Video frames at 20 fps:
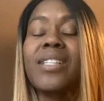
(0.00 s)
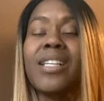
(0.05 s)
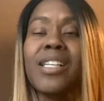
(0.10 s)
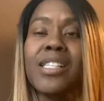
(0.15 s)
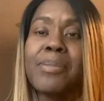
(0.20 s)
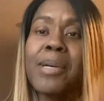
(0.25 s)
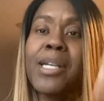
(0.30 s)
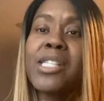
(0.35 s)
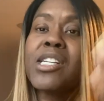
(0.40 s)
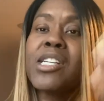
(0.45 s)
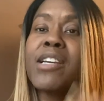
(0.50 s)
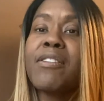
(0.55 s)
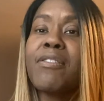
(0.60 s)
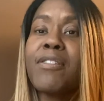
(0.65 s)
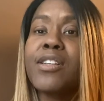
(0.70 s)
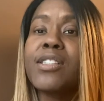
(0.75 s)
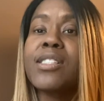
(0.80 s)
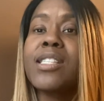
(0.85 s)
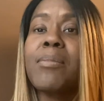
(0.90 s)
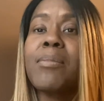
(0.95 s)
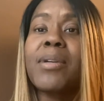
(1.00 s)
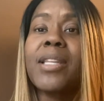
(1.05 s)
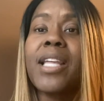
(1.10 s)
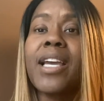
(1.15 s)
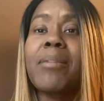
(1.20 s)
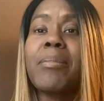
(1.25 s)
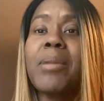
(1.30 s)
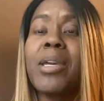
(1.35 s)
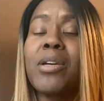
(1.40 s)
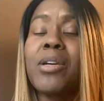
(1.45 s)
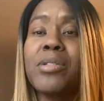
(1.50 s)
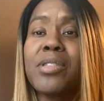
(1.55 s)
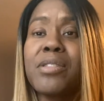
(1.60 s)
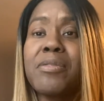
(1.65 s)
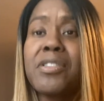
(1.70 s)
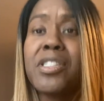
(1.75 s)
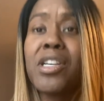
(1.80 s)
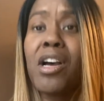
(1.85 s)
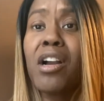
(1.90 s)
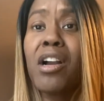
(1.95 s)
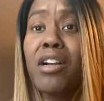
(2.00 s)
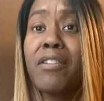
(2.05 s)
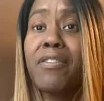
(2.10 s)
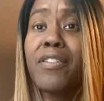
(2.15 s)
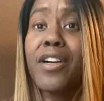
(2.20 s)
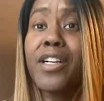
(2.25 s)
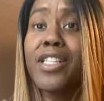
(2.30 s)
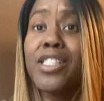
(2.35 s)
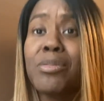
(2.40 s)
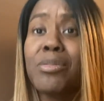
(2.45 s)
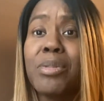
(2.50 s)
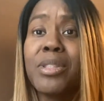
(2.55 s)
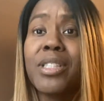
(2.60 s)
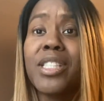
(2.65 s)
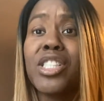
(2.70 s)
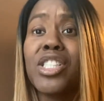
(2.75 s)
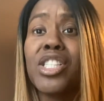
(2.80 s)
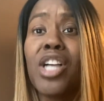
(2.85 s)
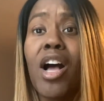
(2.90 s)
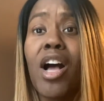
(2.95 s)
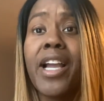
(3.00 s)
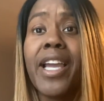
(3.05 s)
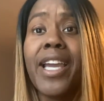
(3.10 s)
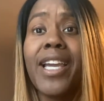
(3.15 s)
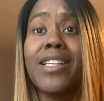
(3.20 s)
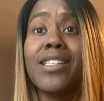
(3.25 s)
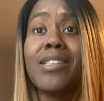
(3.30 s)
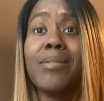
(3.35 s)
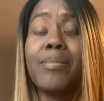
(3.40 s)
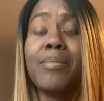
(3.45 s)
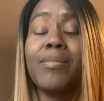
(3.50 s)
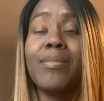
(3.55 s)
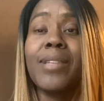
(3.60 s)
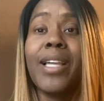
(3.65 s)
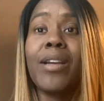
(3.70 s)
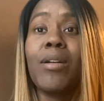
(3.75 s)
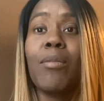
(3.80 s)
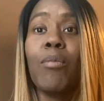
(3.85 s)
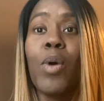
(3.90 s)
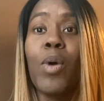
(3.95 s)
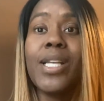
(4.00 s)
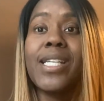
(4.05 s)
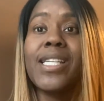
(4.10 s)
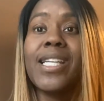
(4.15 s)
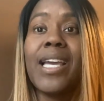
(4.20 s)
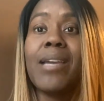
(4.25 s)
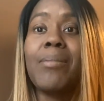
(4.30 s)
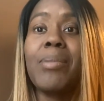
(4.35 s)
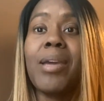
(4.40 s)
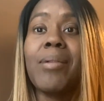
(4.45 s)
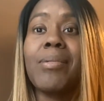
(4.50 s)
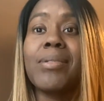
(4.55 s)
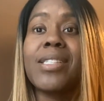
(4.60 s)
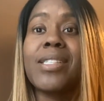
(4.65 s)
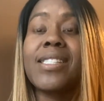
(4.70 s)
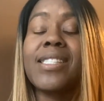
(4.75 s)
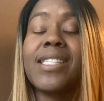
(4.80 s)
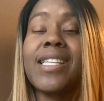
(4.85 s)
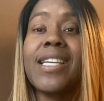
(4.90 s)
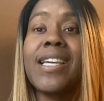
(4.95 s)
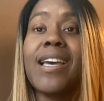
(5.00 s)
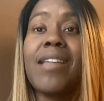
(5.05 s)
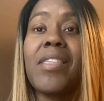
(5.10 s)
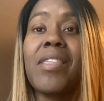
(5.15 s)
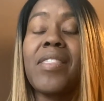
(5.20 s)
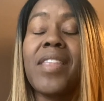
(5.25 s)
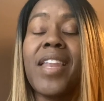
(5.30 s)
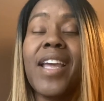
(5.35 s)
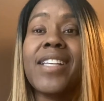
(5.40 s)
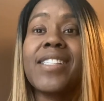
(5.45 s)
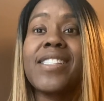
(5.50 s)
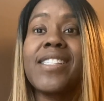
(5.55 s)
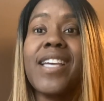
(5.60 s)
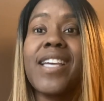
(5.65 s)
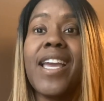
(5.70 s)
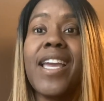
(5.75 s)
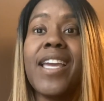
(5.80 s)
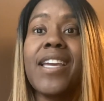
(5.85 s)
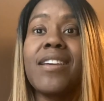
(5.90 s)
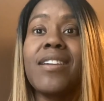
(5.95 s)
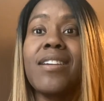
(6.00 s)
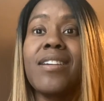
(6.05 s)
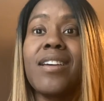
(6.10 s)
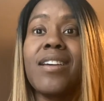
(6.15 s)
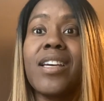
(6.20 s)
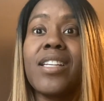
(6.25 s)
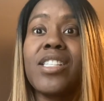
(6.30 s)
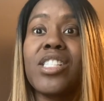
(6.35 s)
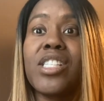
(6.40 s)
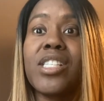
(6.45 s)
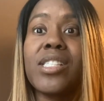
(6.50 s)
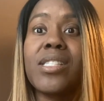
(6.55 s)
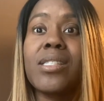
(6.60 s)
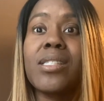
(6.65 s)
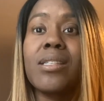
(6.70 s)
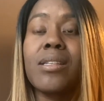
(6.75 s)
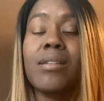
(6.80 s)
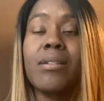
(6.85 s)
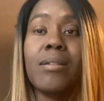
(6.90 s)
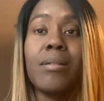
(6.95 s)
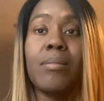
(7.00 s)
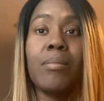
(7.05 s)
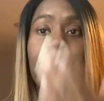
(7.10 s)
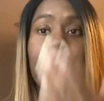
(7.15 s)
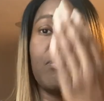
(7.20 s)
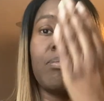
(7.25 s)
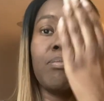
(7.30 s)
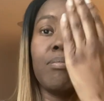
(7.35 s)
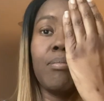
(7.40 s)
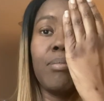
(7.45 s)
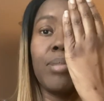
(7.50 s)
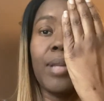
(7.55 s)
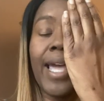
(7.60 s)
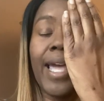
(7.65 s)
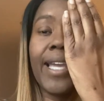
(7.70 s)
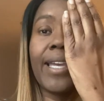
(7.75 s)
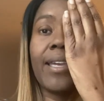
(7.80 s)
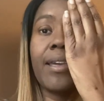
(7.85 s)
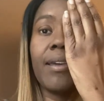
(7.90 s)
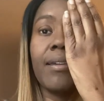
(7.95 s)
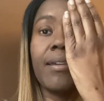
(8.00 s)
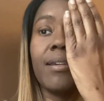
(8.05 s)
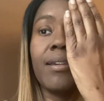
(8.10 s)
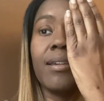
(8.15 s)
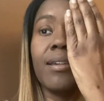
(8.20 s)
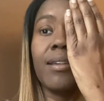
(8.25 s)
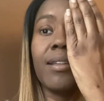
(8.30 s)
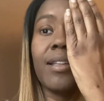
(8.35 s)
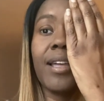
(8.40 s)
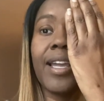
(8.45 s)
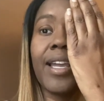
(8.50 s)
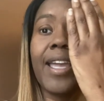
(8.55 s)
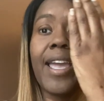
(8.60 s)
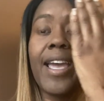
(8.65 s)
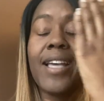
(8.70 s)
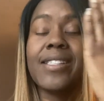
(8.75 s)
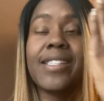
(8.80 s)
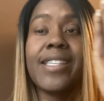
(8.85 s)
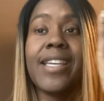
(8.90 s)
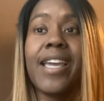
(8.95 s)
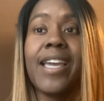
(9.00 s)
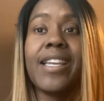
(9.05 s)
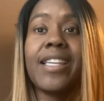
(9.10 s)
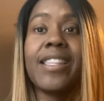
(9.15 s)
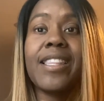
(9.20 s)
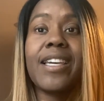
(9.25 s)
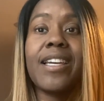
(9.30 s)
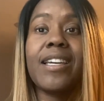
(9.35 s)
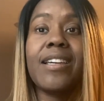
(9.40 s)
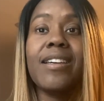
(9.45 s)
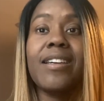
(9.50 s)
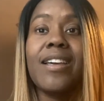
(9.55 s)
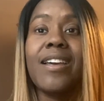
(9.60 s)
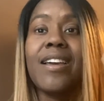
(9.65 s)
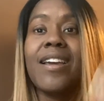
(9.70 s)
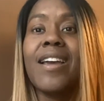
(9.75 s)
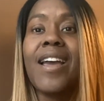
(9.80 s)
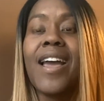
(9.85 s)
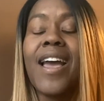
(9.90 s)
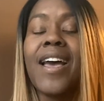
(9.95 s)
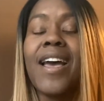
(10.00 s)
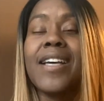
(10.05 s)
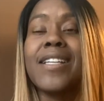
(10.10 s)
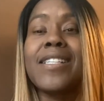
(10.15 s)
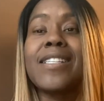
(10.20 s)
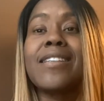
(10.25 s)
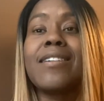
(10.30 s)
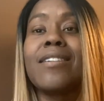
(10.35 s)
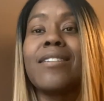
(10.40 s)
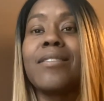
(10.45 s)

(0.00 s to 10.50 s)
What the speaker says: Especially for someone like me who's a photographer, it's really shocking to like one day be able to see and then the next day it's just blank. I can't see anything. And